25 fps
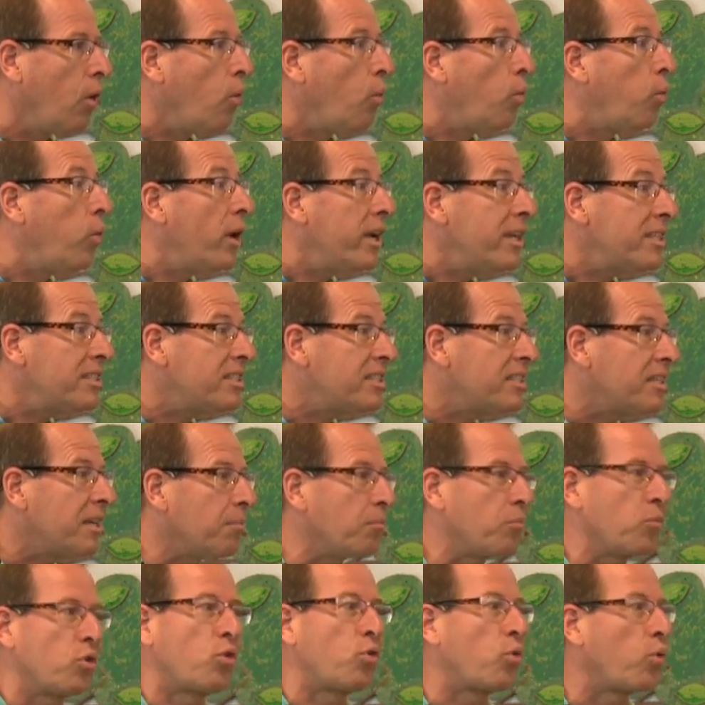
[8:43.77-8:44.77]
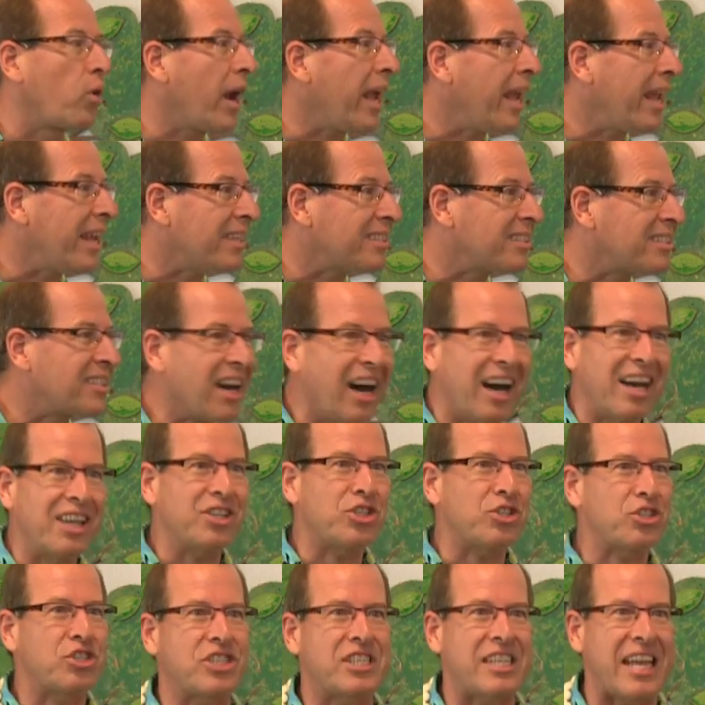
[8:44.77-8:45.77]
wisdom, grace,
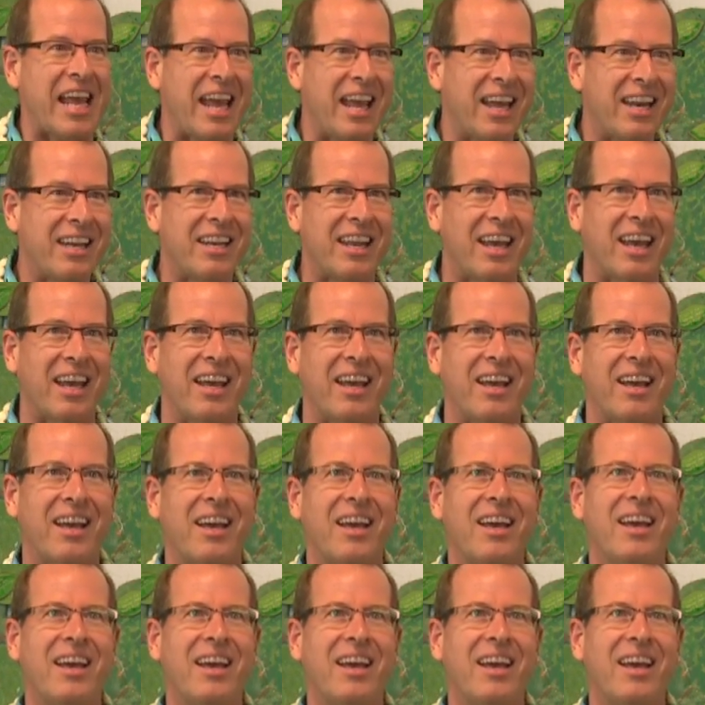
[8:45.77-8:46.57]
understanding.